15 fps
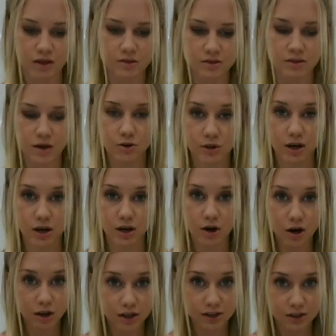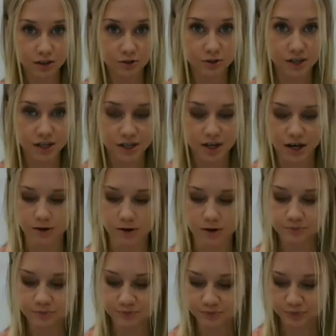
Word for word: so they're all at the creek now